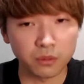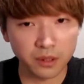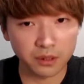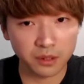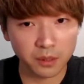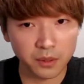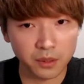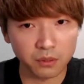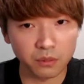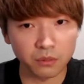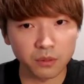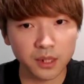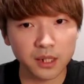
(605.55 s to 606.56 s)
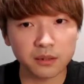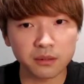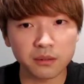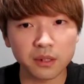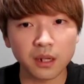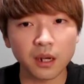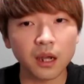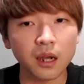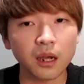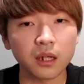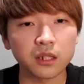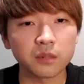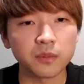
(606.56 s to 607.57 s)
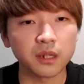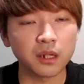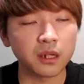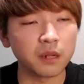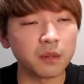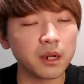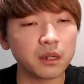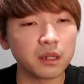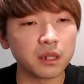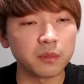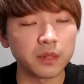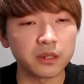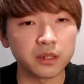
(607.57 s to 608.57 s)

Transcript: building the foundation for team development.